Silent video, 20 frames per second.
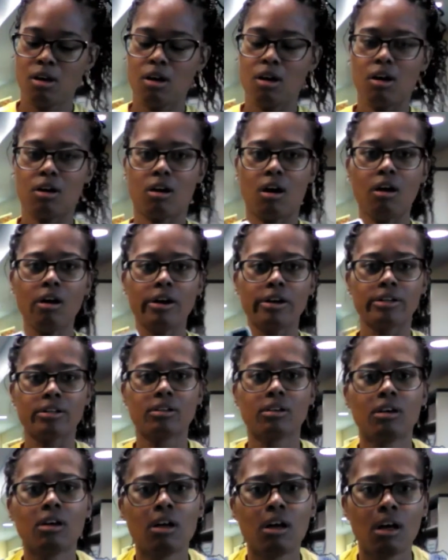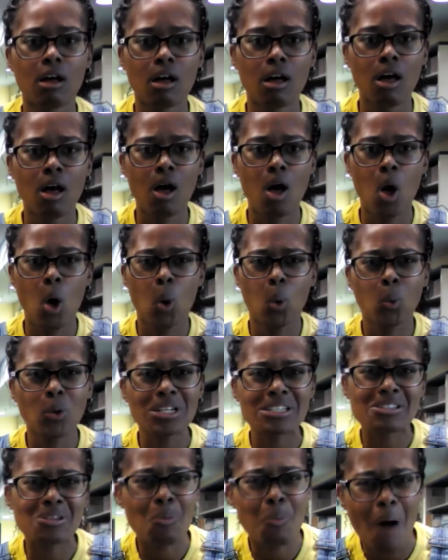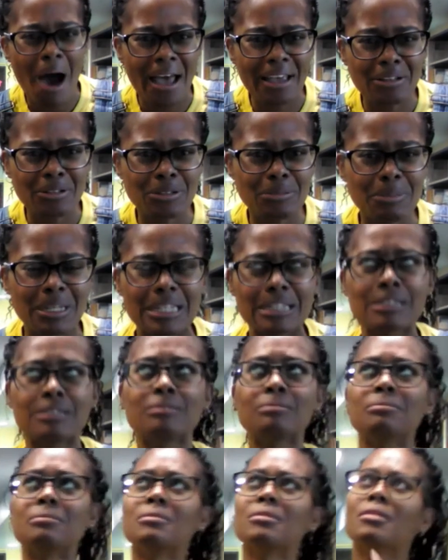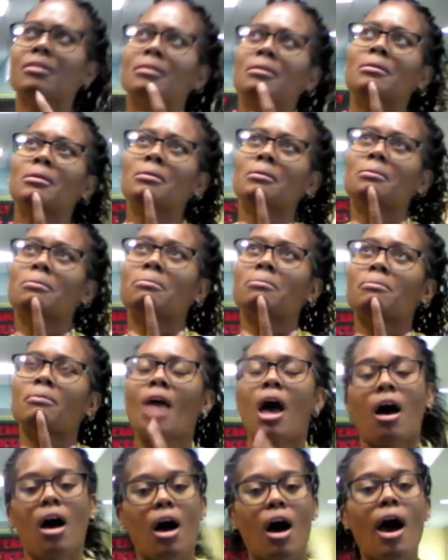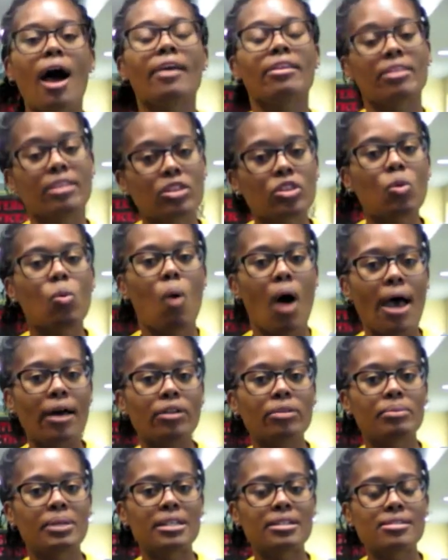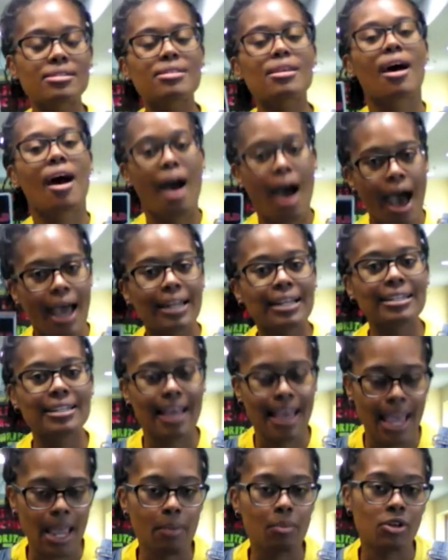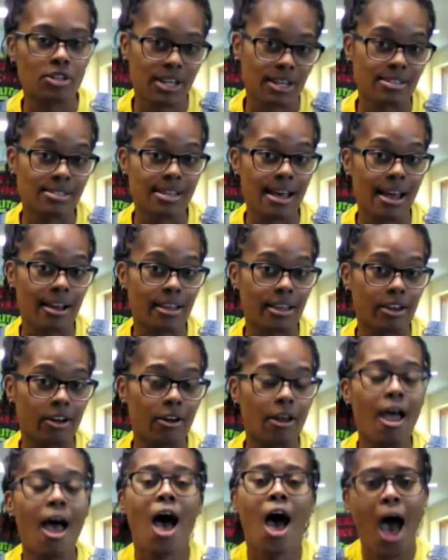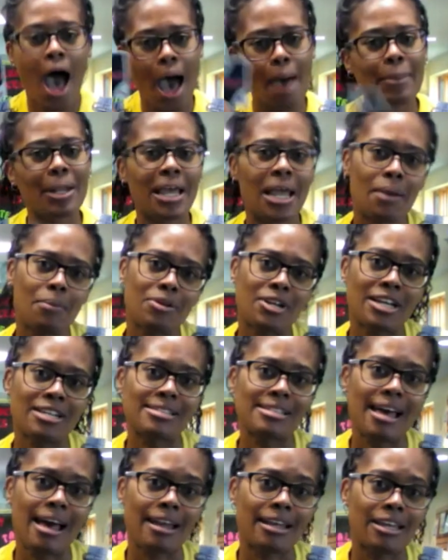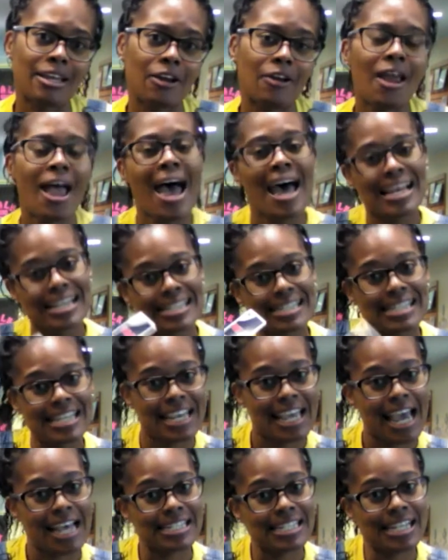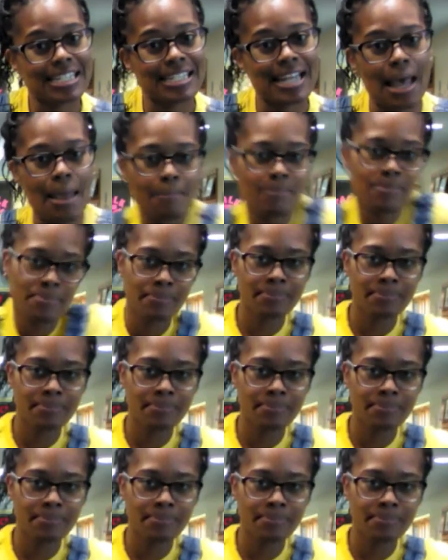a card. What does the wild mean? I think the wild means I need to hammer dance out of here. I'm gonna hammer dance out of here. See you guys next time.